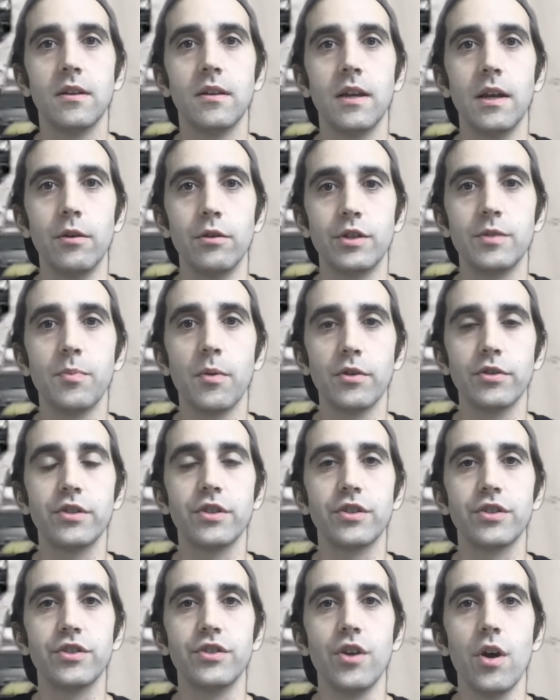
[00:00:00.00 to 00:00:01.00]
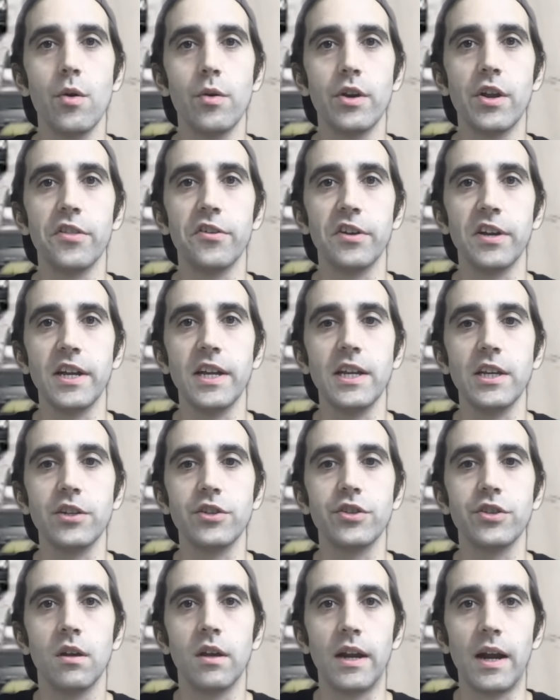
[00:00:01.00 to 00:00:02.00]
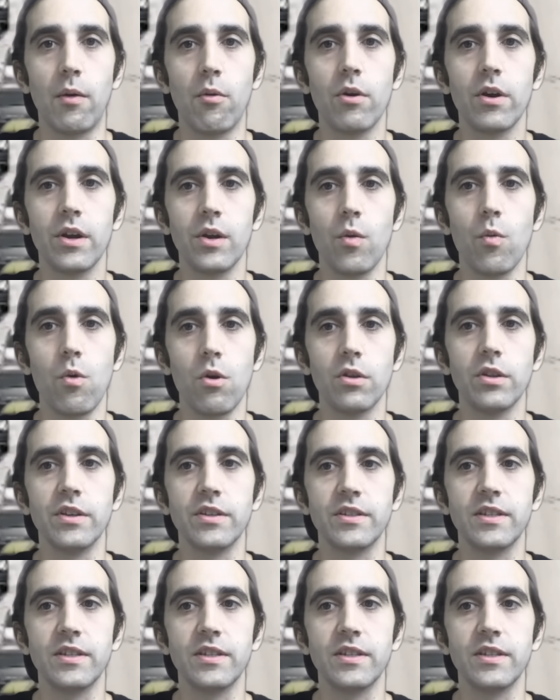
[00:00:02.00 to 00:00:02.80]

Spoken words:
it was supposed to snow another inch, and I wanted to warn the